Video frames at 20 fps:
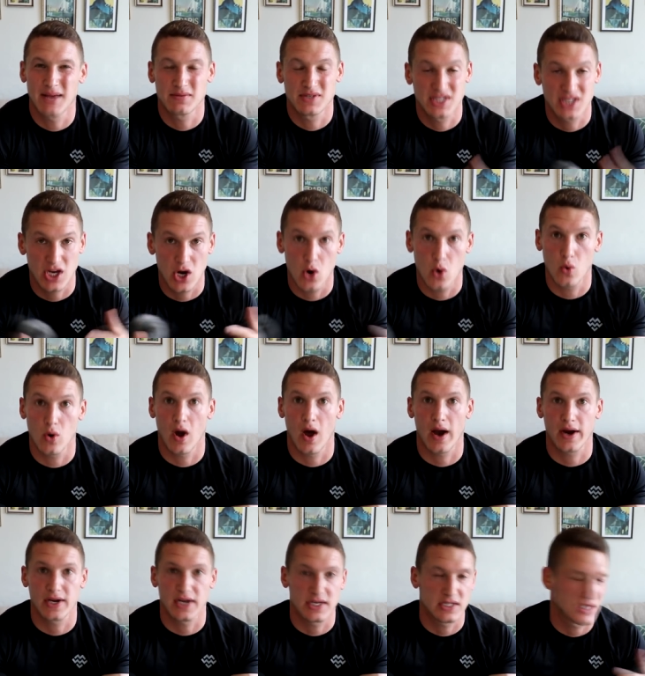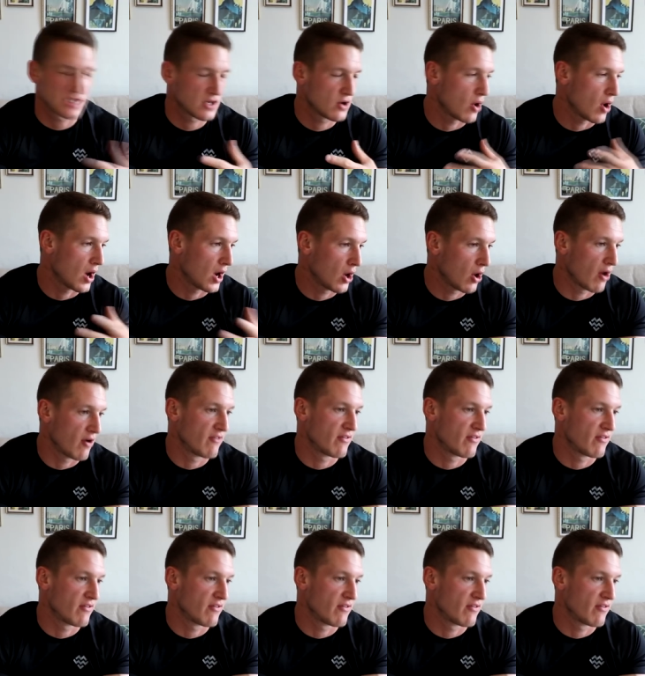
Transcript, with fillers: I'm still like, it's got a lot